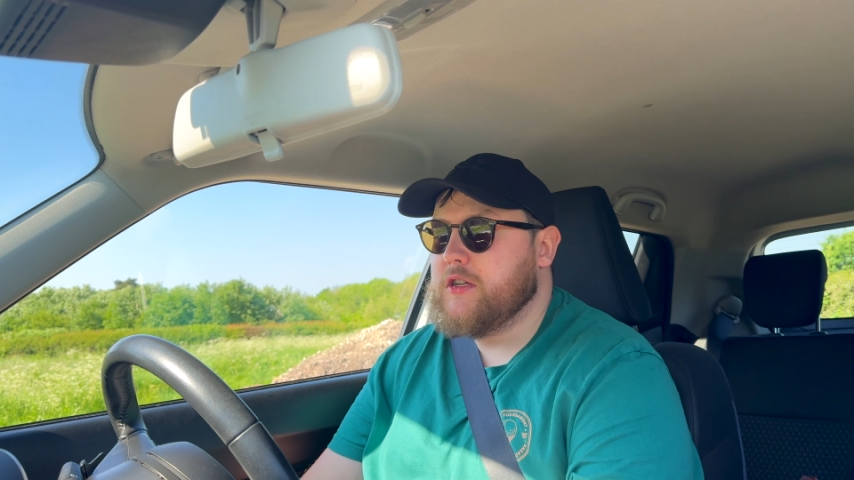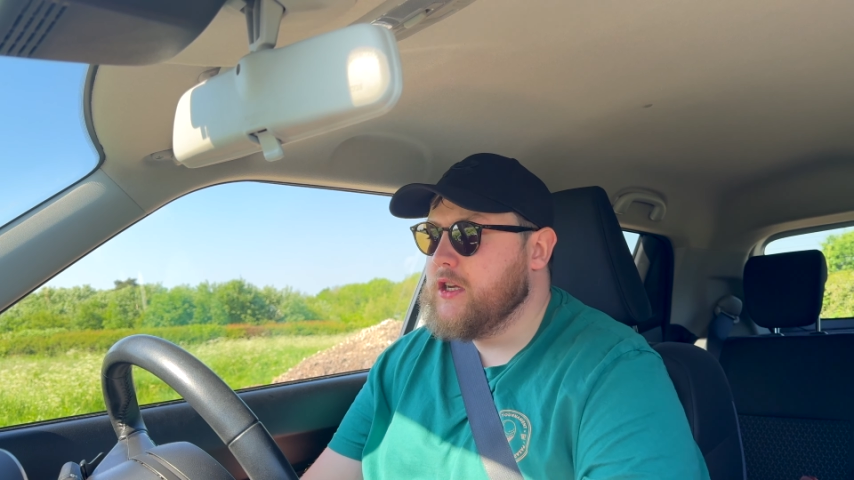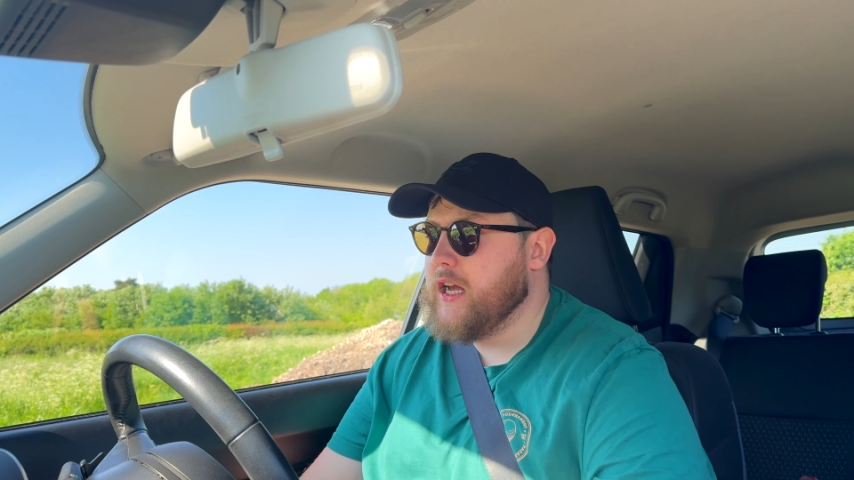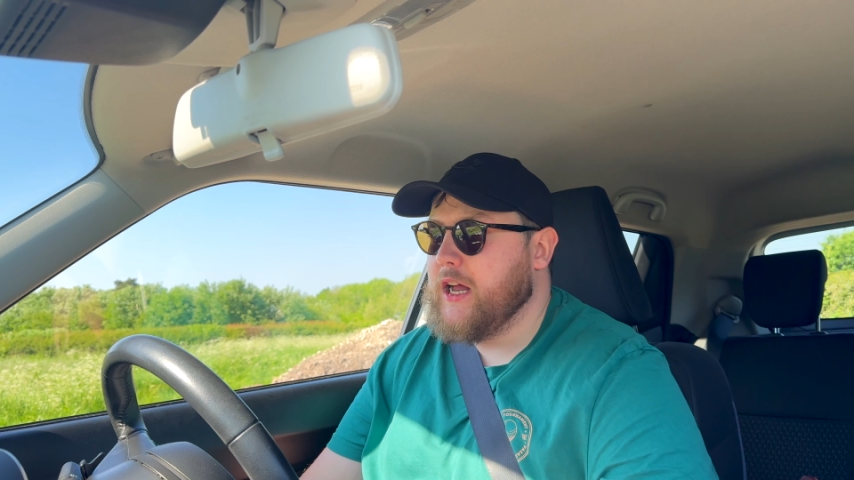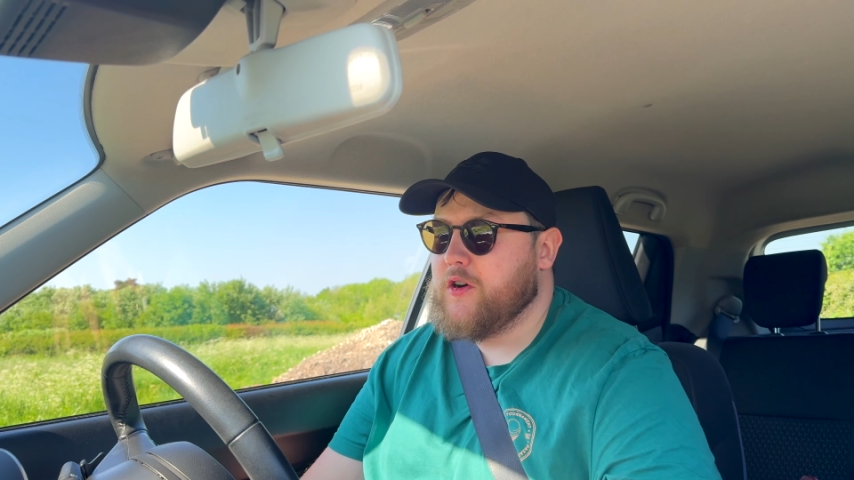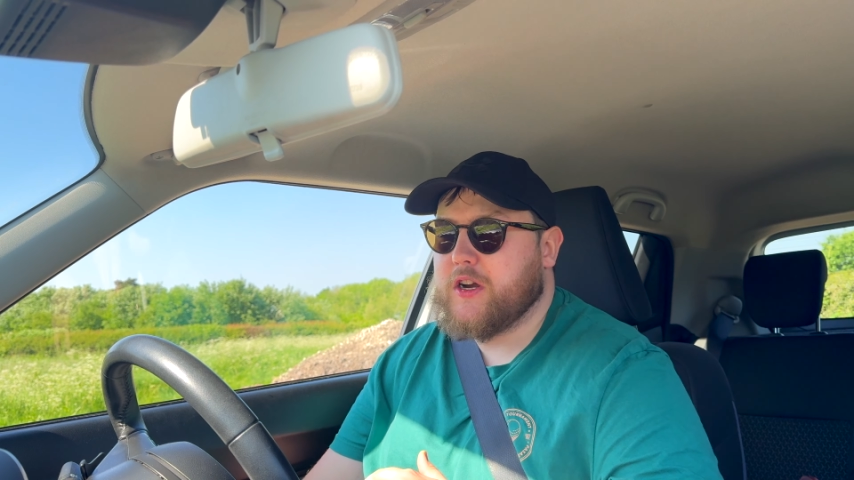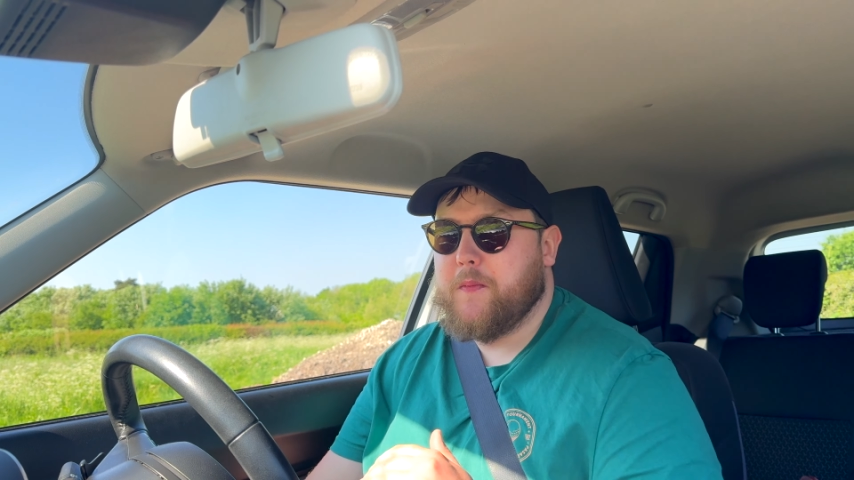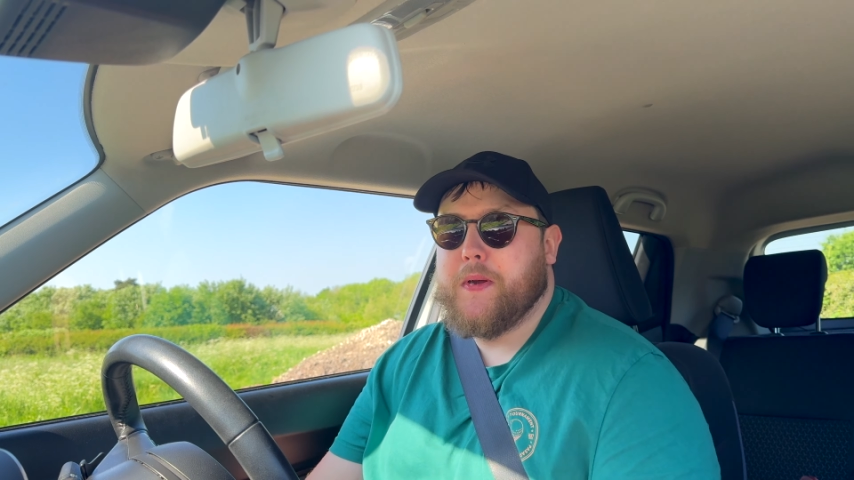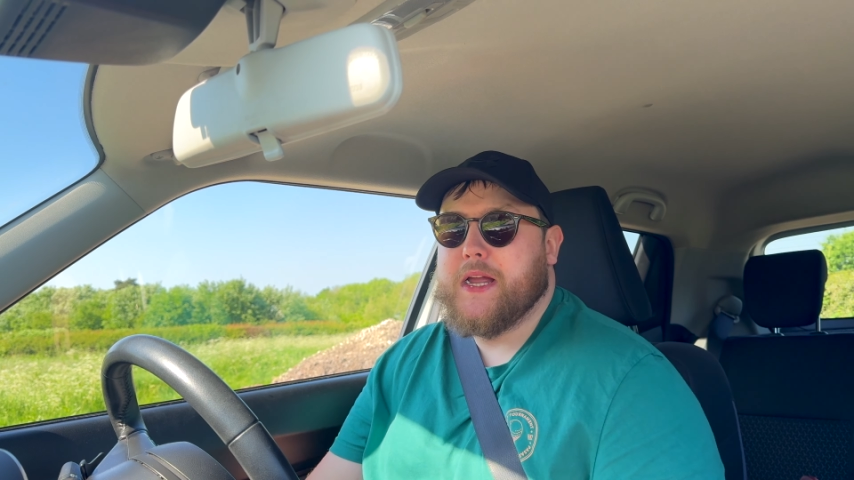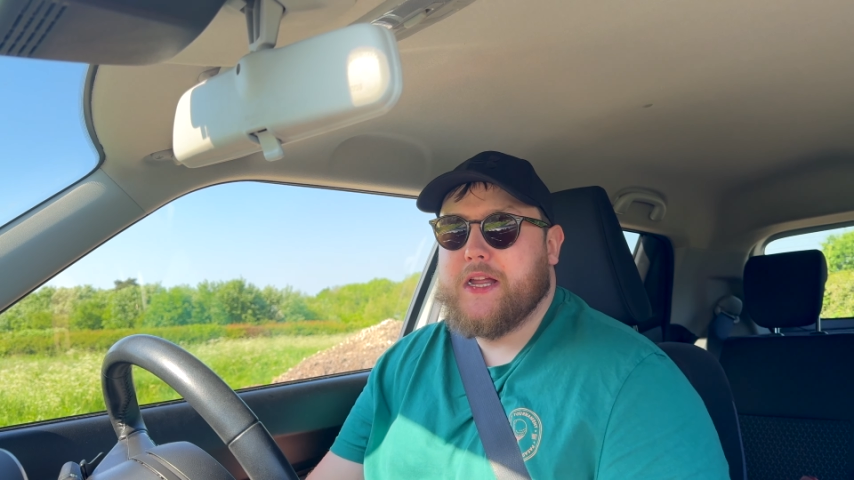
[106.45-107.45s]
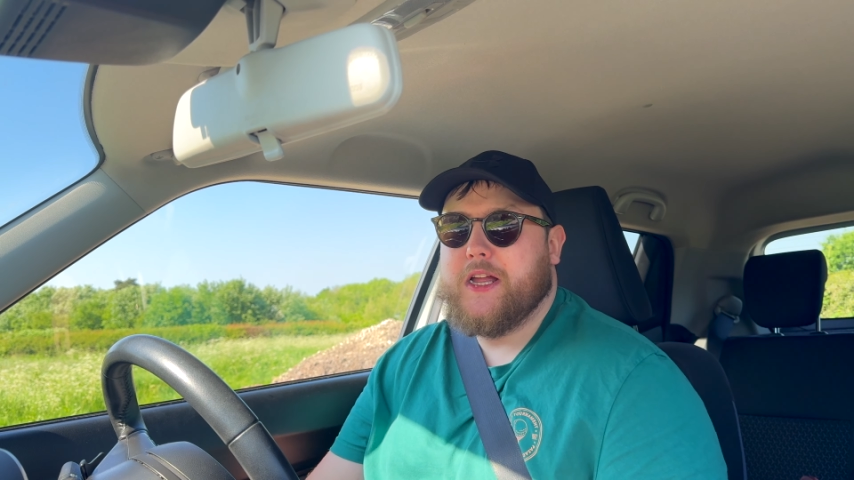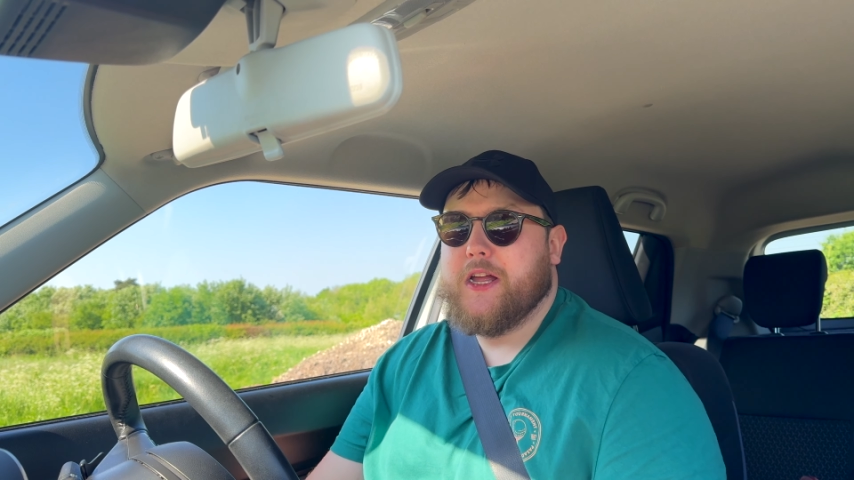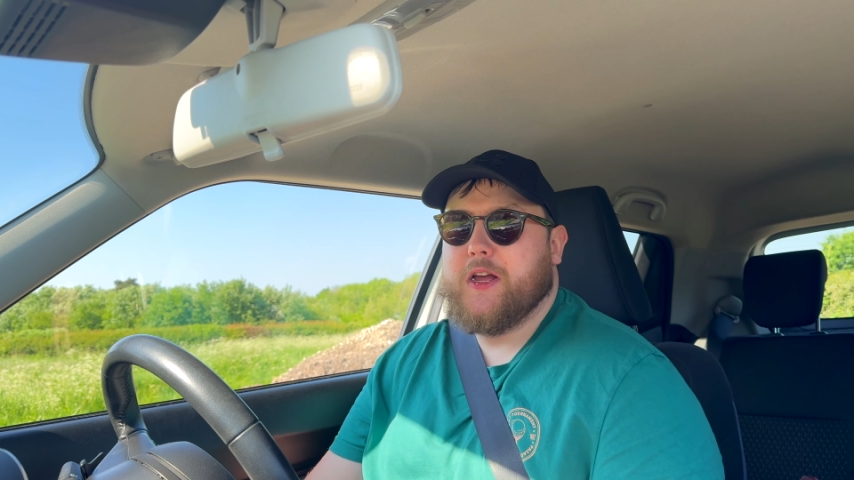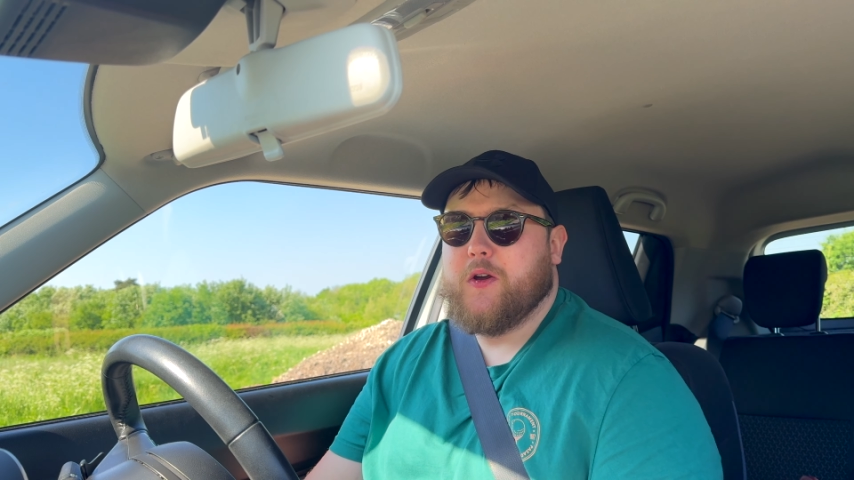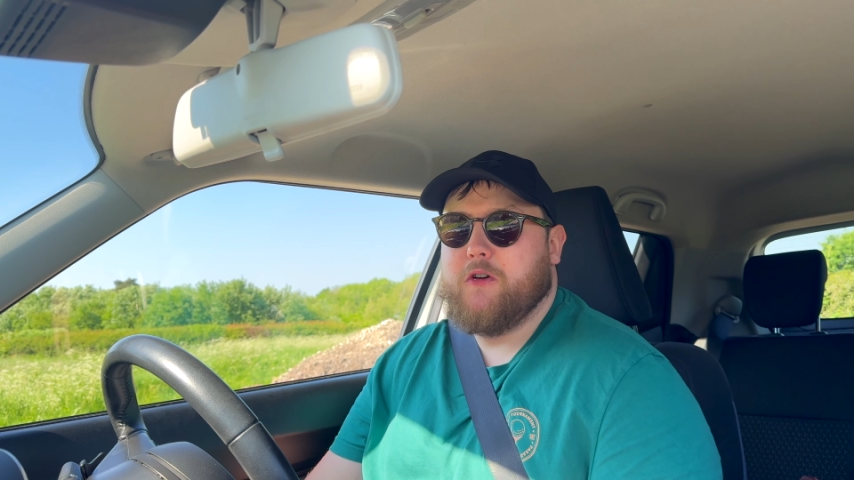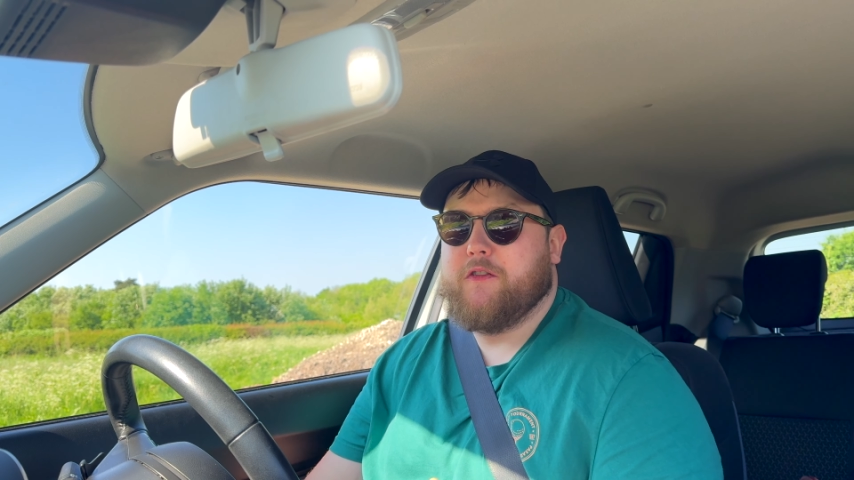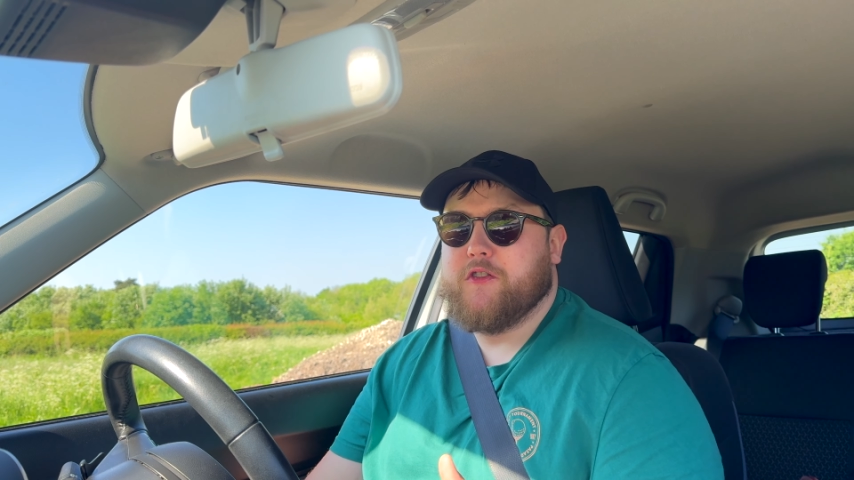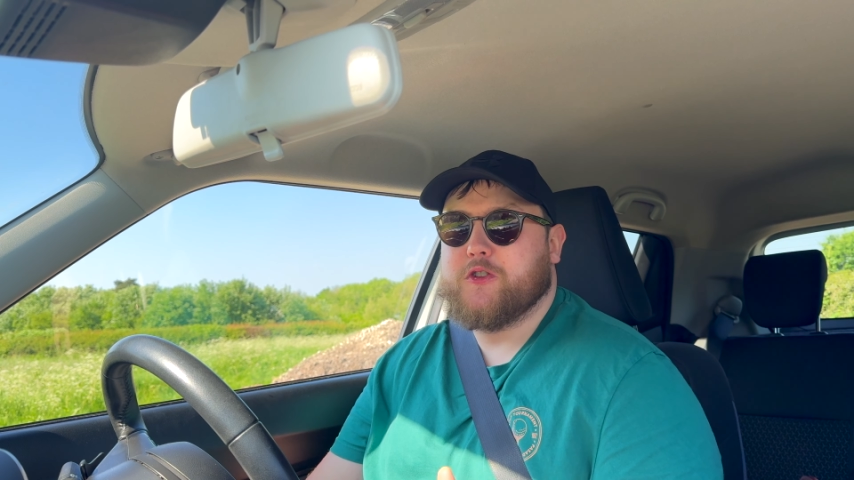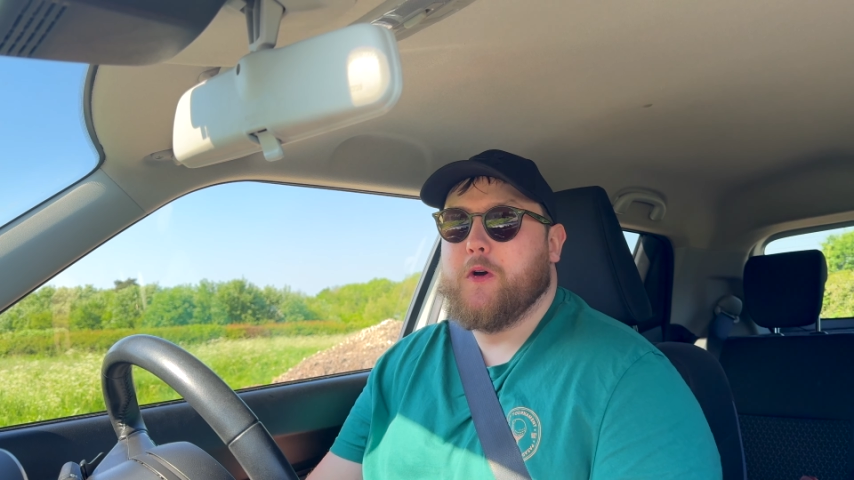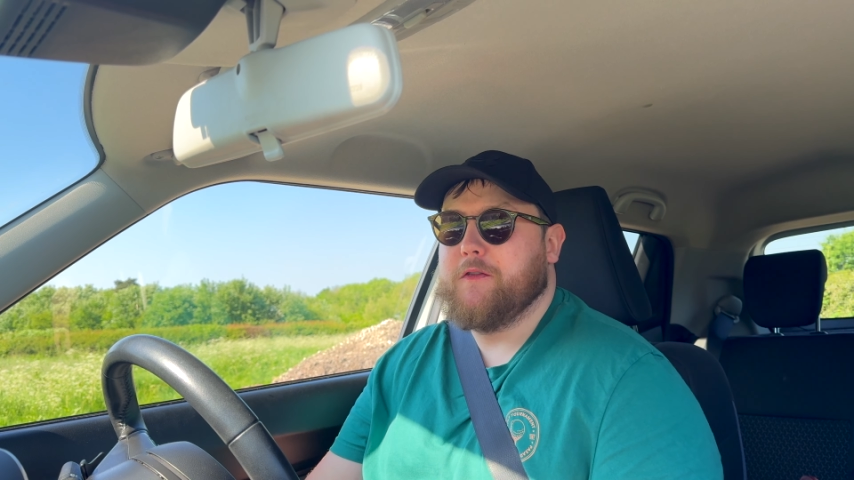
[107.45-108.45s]
You cannot compete with
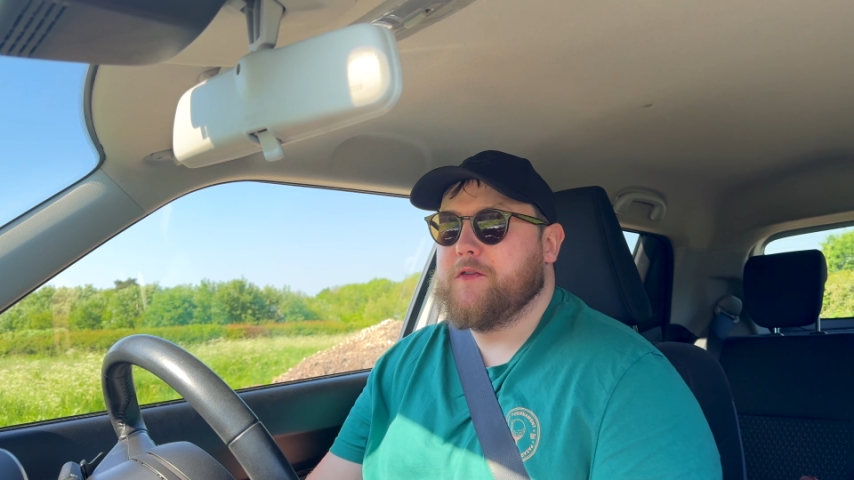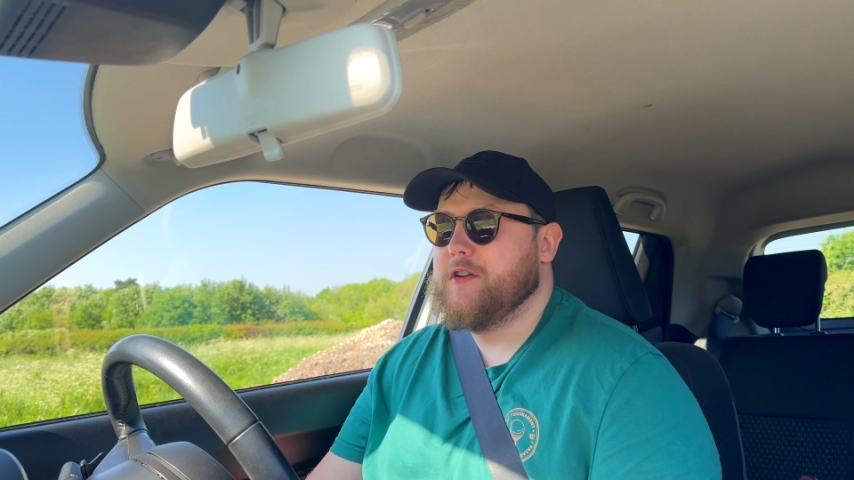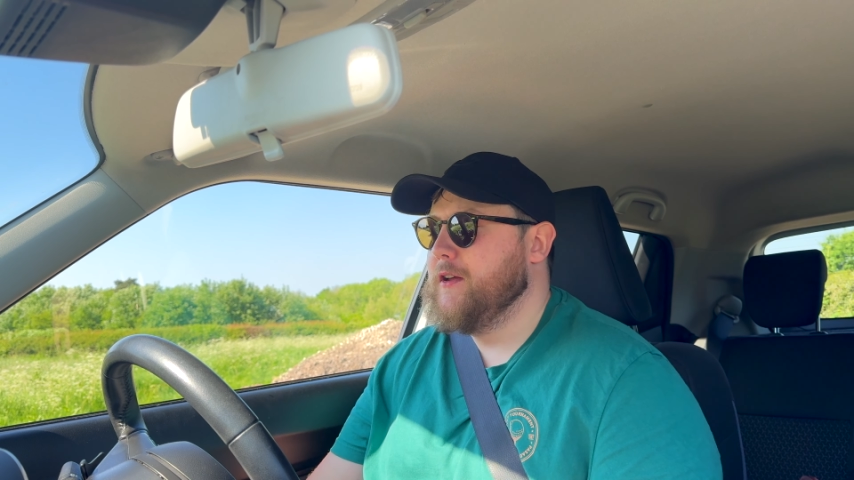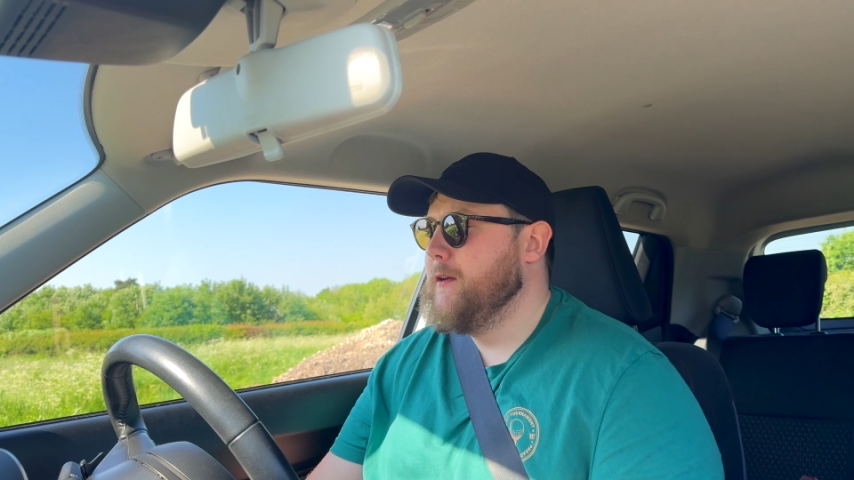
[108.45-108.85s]
the Swift.